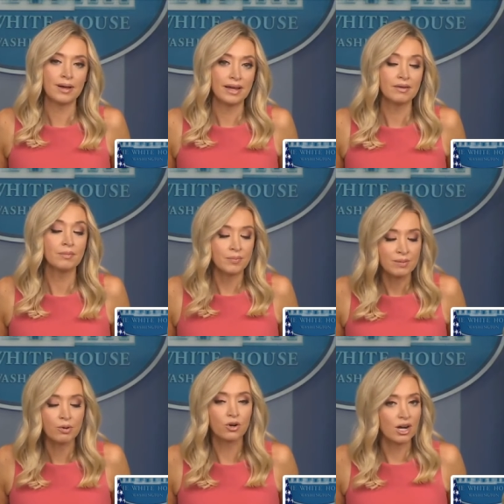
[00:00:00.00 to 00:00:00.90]
eh,
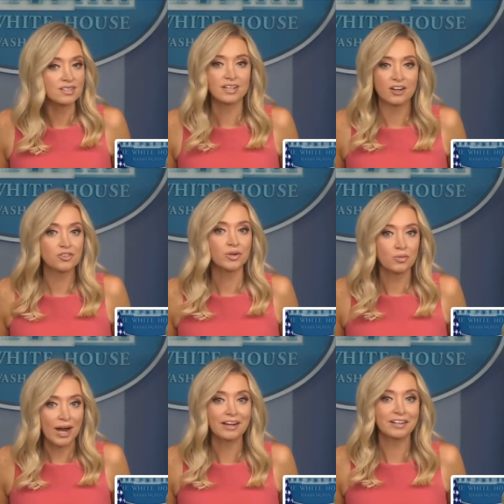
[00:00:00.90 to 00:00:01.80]
people across the country
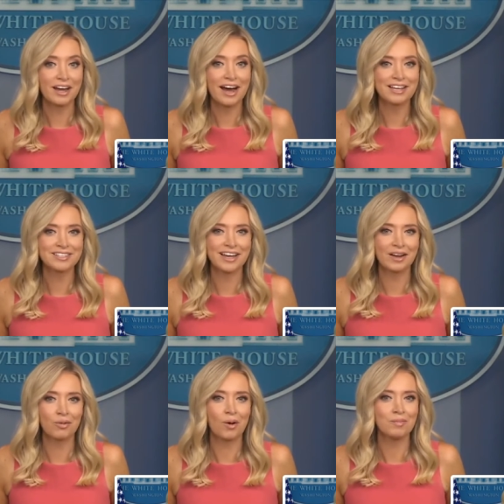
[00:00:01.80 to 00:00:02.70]
recognize that
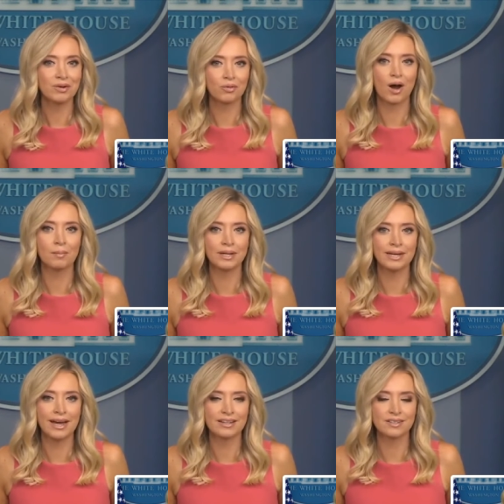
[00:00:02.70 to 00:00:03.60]
while Mitt Romney
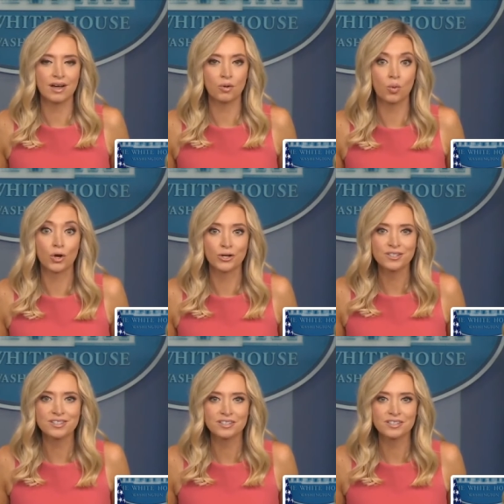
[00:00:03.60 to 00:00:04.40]
has a lot of words,